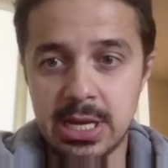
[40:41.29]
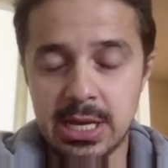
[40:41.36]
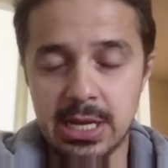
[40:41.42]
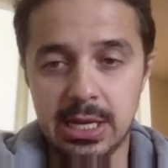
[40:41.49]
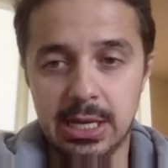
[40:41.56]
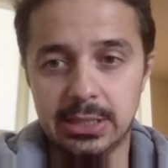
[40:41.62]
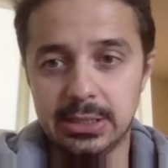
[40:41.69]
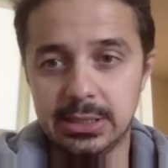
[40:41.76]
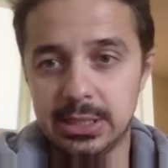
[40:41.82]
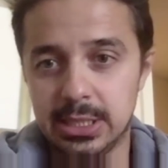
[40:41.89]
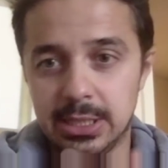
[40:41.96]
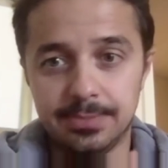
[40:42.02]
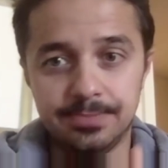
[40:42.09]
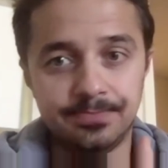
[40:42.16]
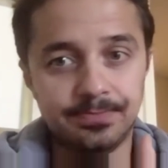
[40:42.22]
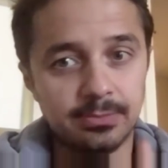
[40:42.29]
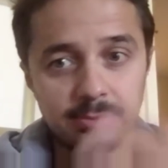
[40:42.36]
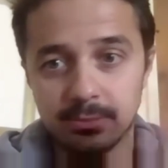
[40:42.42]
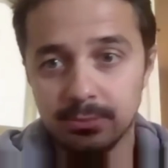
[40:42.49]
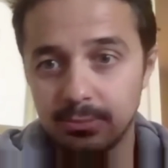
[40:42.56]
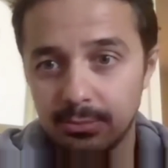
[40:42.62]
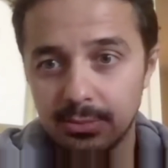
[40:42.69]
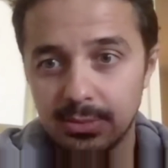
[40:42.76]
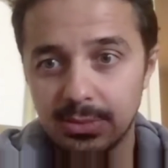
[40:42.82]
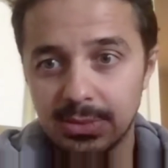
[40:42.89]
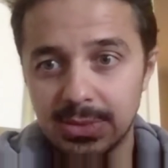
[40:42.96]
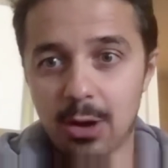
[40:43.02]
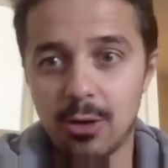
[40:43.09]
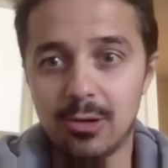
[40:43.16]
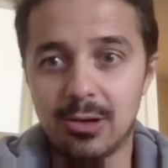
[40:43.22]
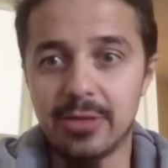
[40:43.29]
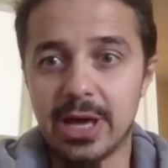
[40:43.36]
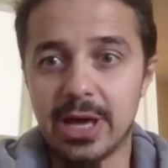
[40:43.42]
and all of